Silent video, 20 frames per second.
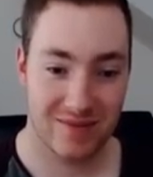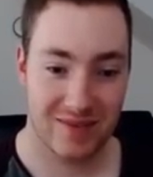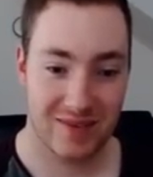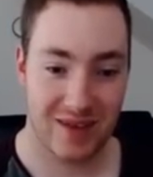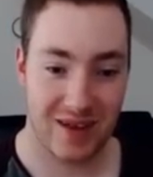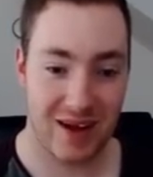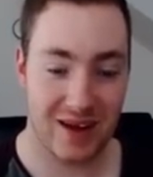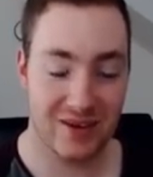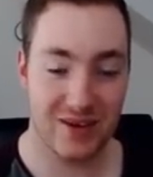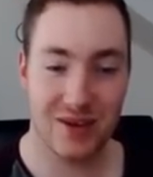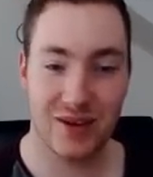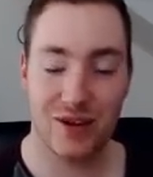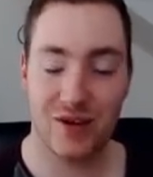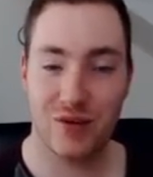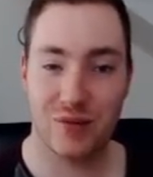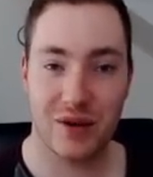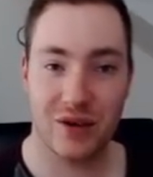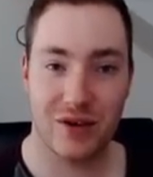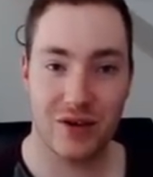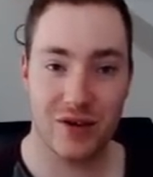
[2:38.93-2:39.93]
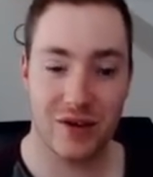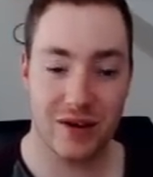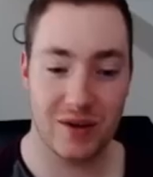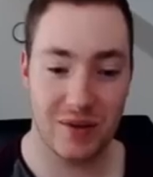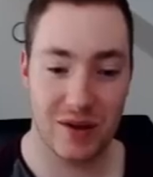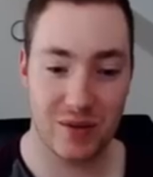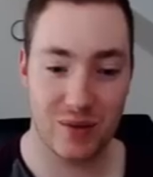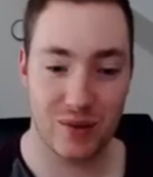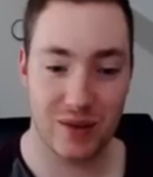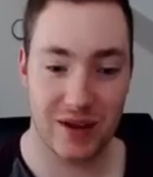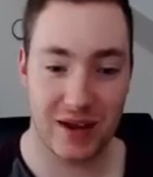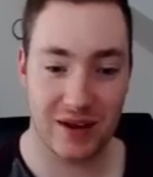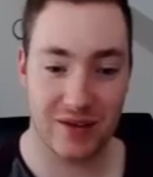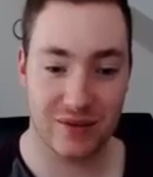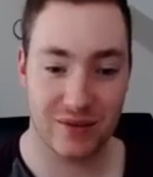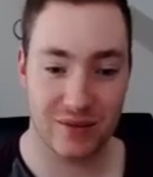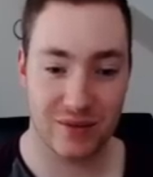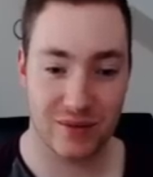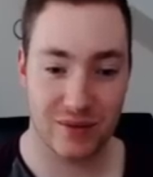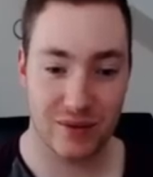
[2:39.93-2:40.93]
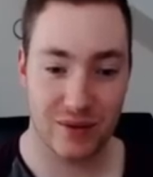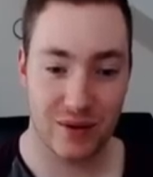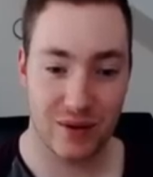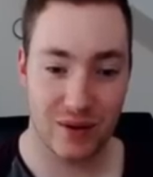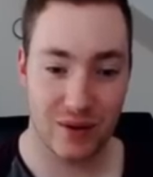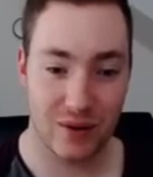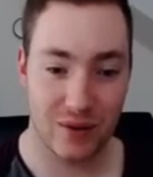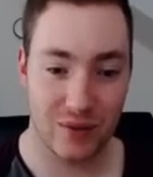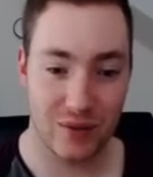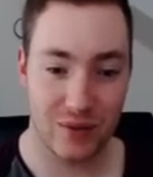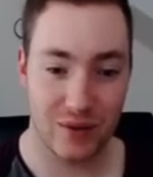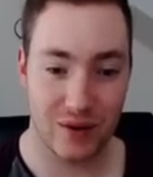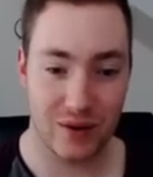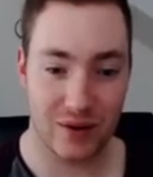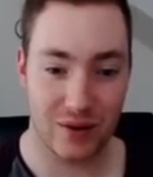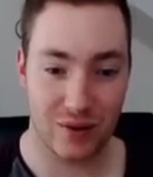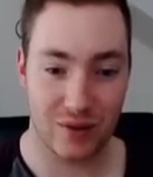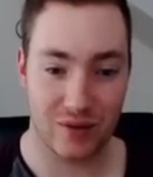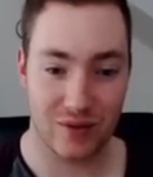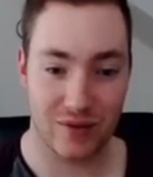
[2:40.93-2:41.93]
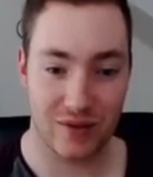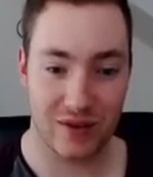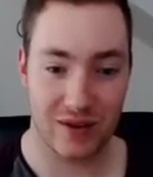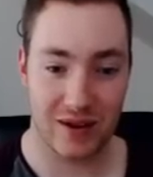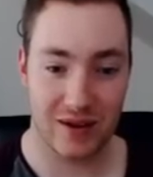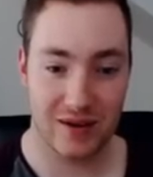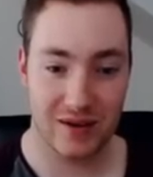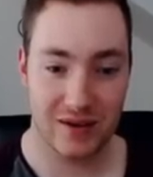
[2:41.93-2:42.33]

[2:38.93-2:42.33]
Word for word: I just love Pikachu. He makes me laugh when he does stuff like that.